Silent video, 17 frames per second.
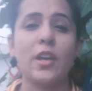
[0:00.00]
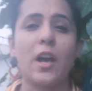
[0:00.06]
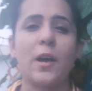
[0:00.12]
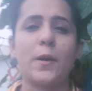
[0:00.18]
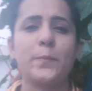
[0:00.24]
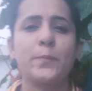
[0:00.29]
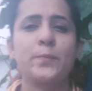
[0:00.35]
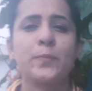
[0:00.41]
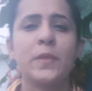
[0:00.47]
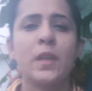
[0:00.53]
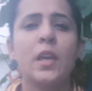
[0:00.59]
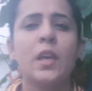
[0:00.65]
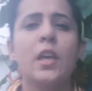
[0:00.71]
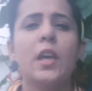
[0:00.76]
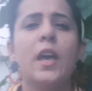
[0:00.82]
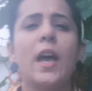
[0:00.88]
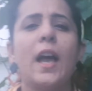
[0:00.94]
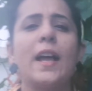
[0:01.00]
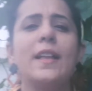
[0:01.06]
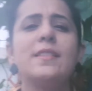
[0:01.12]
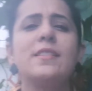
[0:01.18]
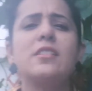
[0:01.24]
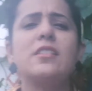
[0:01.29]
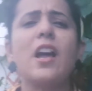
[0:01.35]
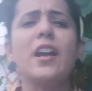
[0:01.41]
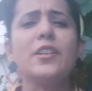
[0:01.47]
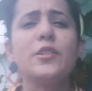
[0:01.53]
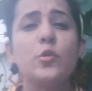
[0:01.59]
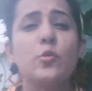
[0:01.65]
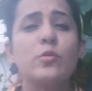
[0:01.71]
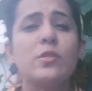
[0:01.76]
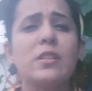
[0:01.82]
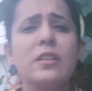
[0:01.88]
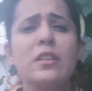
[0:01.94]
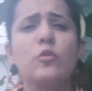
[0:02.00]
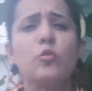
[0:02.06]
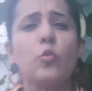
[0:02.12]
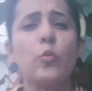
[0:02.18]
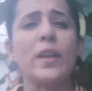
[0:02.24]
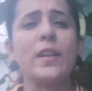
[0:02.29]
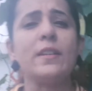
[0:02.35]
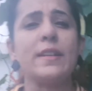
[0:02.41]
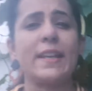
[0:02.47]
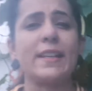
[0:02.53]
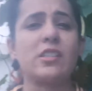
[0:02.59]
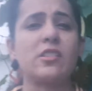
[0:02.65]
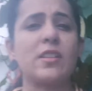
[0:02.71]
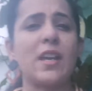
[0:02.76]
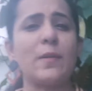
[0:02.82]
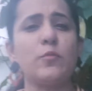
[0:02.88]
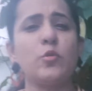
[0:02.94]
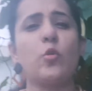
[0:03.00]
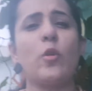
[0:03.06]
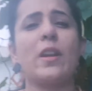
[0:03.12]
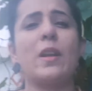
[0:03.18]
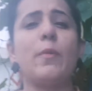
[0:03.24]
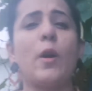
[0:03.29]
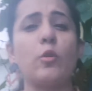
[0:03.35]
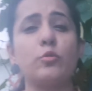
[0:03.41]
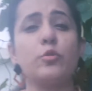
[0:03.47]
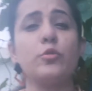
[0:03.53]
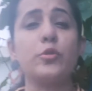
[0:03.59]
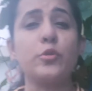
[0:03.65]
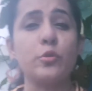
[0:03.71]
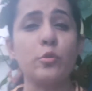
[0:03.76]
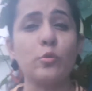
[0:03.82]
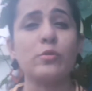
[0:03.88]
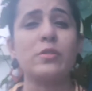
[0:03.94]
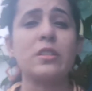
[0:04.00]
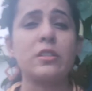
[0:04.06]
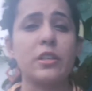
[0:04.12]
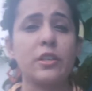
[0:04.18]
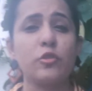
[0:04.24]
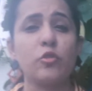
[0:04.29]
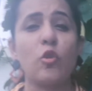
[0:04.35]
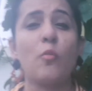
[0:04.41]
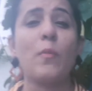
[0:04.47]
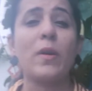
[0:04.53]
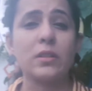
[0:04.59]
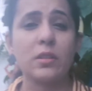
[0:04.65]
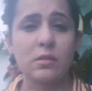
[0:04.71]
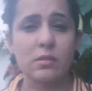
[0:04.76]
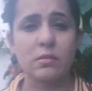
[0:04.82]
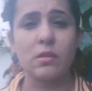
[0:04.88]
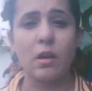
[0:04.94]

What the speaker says: Yeah, and start using it when next time you are about to use it in your mother's